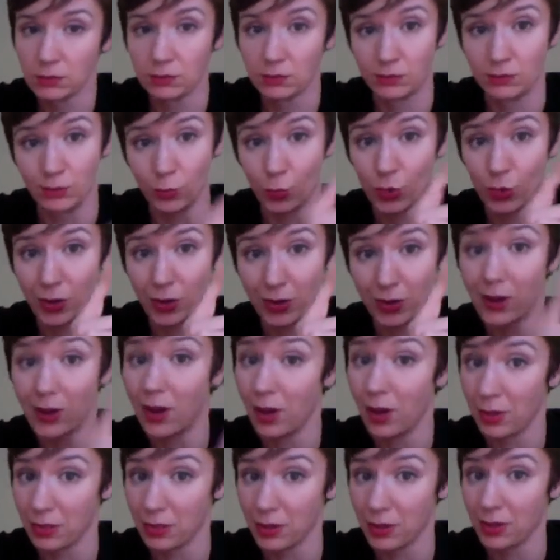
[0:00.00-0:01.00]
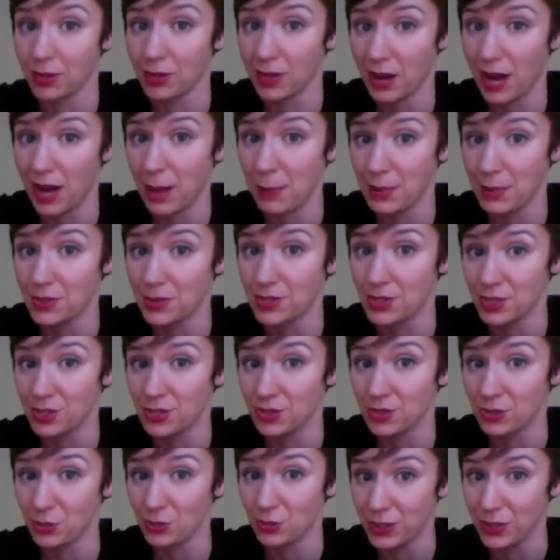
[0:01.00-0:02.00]
one, a thing that happens and
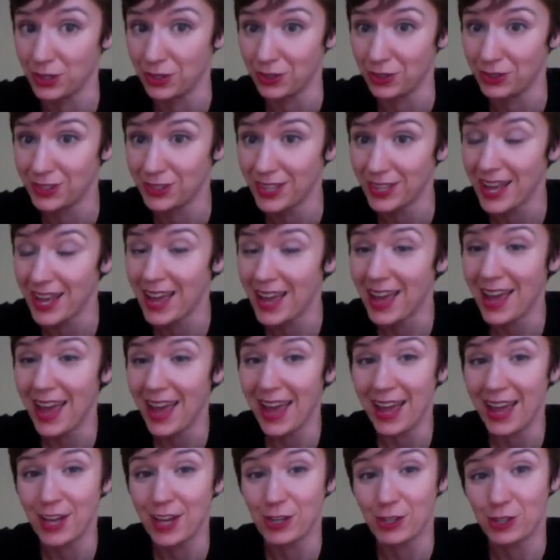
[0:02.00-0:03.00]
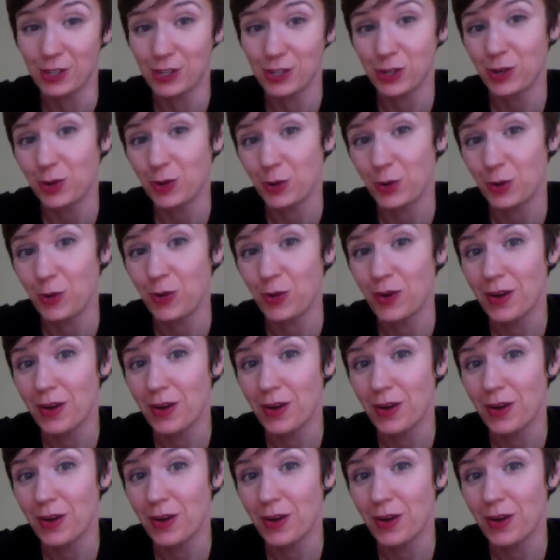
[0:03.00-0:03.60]
it's real, and two,